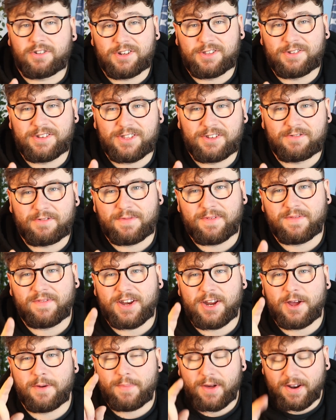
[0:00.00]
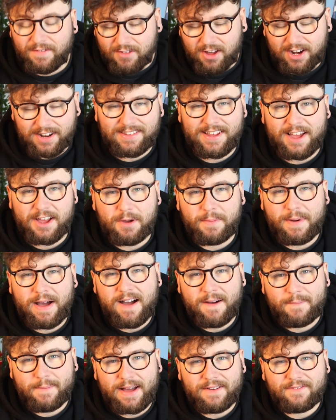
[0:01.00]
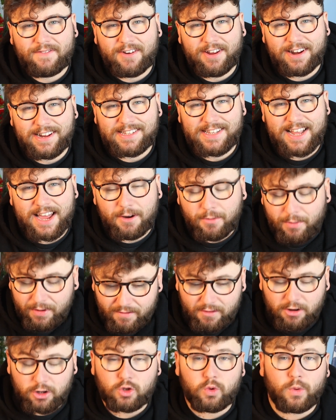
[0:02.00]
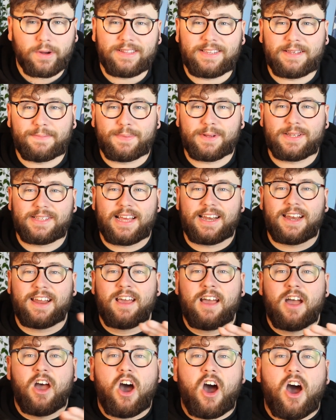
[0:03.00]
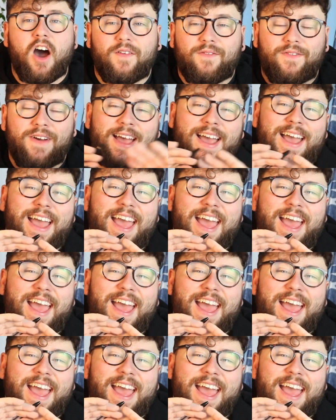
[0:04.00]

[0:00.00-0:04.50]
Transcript: sorry to interrupt the video, but I've got to tell you about our Black Friday sale. We've got 20% off